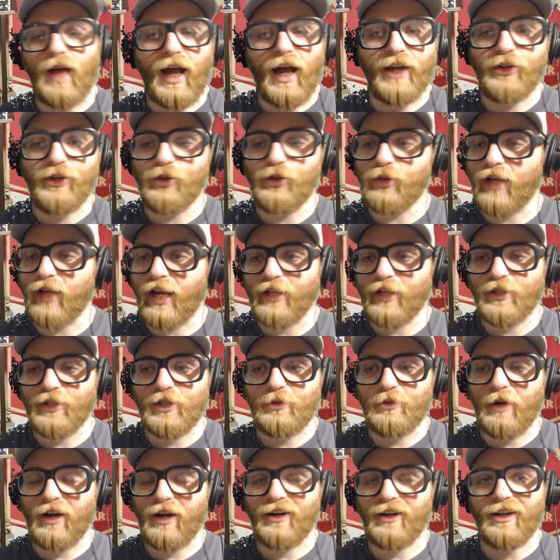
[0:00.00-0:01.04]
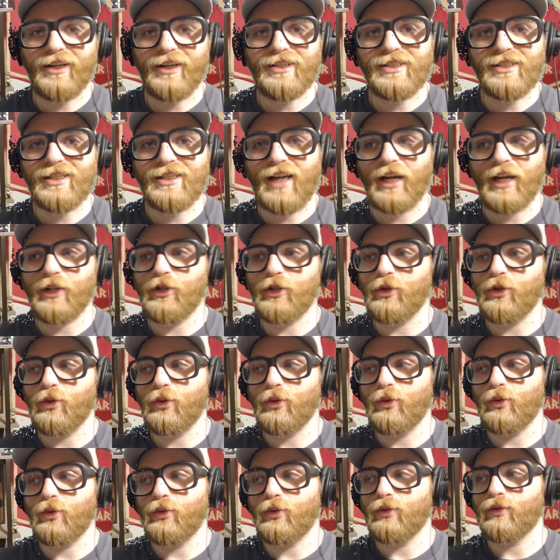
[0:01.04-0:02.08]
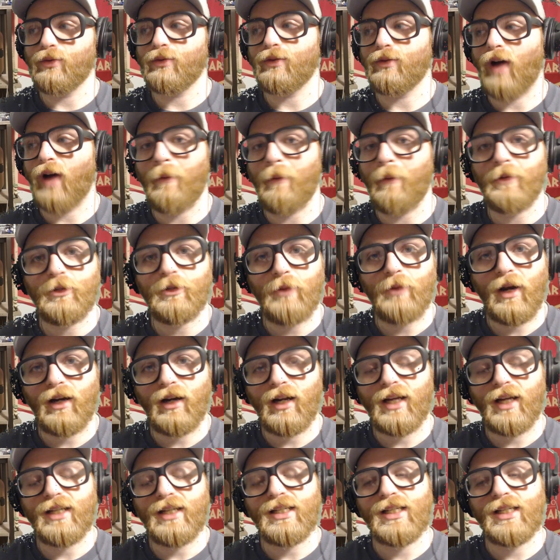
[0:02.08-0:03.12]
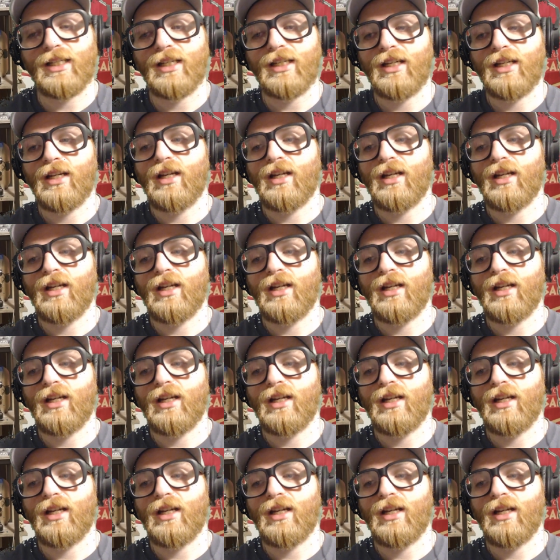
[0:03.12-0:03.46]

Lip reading: knew Gangster's Paradise. I knew Amish Paradise.